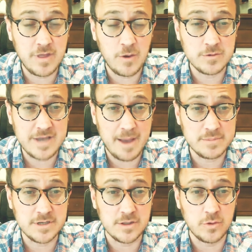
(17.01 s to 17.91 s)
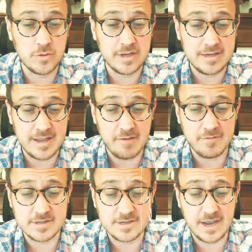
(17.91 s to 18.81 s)
that was absolutely
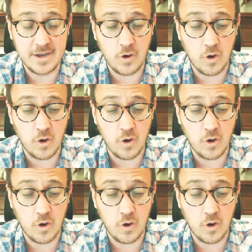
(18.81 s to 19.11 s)
devastating.